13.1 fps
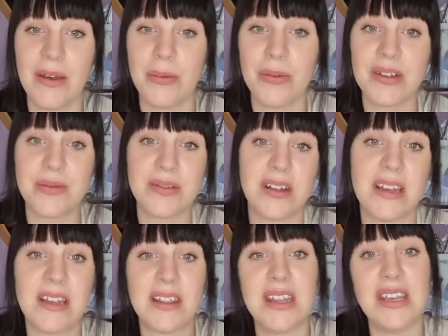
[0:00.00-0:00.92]
which was
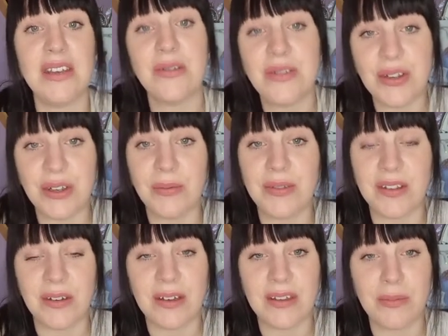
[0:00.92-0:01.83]
like the YouTube
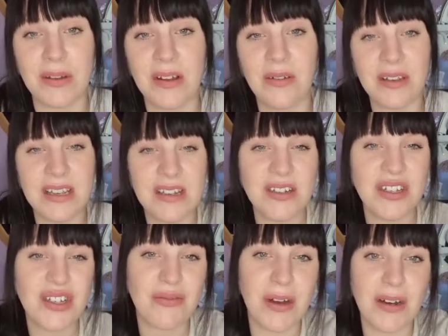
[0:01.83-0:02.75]
size, but it
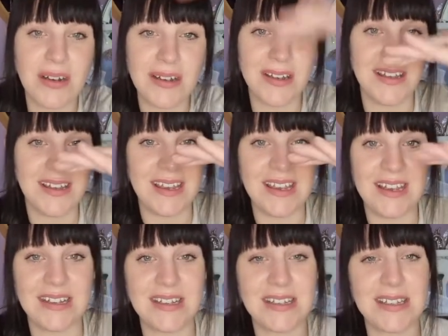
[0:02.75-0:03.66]
shrunk it
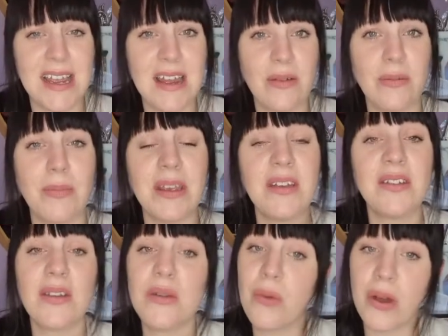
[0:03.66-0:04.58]
down because
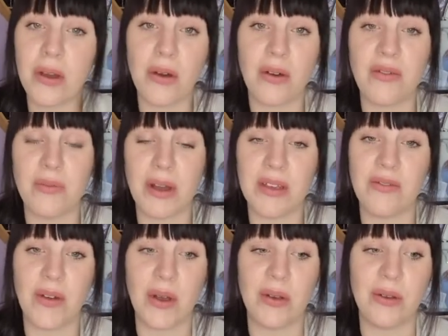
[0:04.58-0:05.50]
I work off my
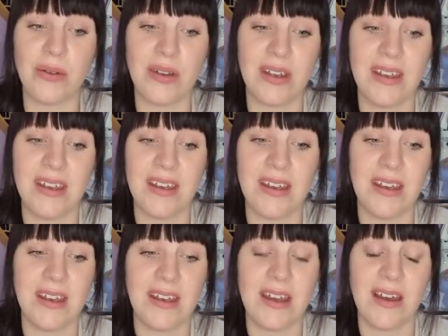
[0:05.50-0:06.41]
phone
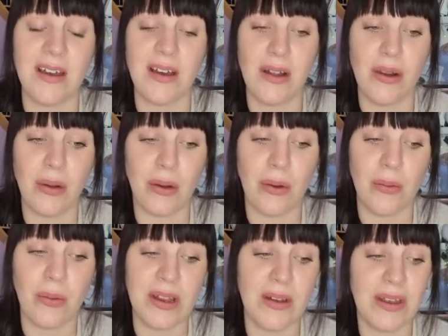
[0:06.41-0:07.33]
a lot
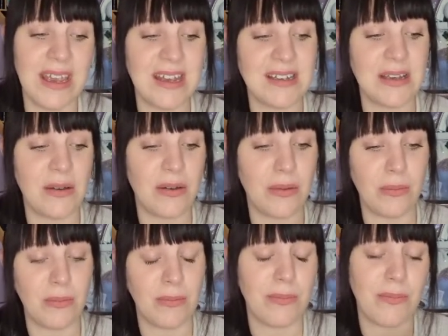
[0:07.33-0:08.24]
when I edit on